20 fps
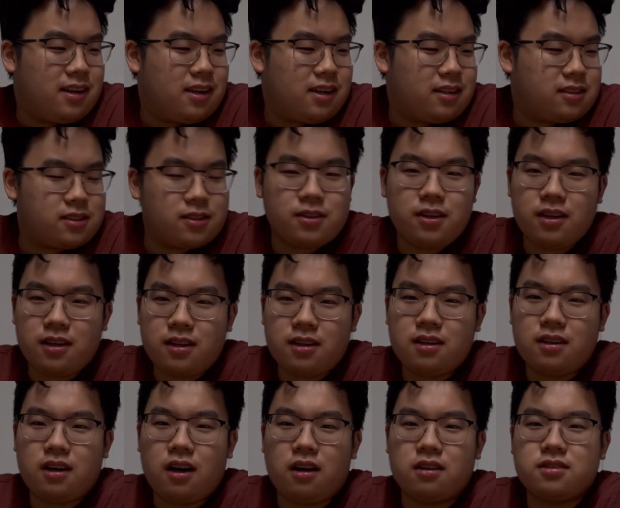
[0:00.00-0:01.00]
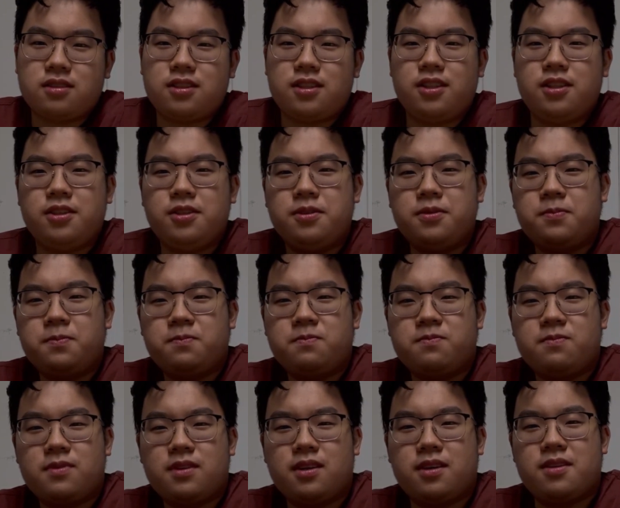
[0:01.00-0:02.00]
So yeah, I'll see you
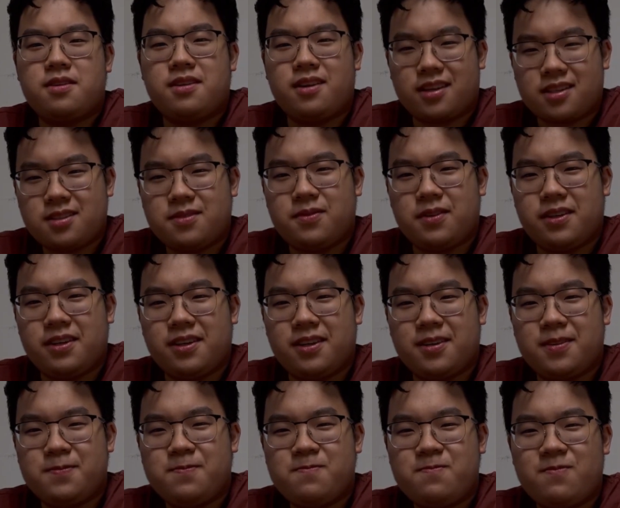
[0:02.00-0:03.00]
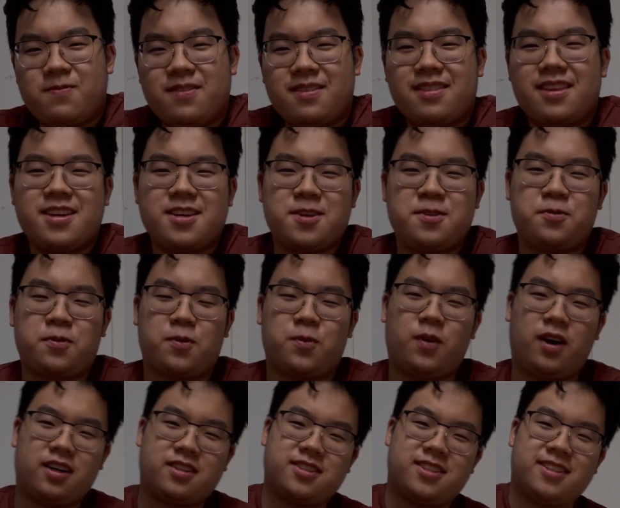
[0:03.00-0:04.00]
in the next video. Thank you for
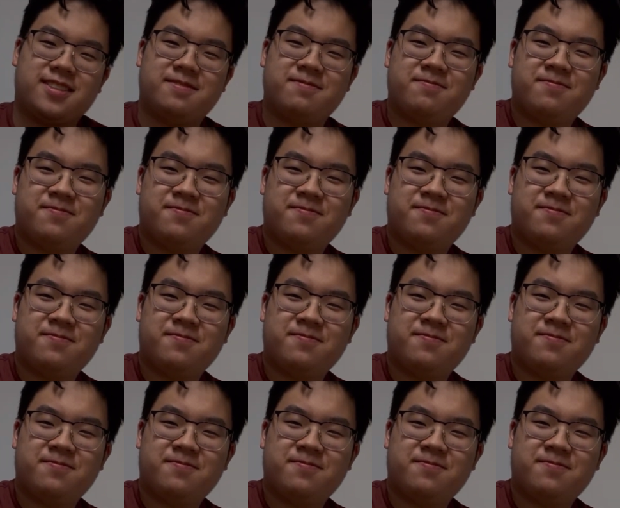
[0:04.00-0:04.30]
watching.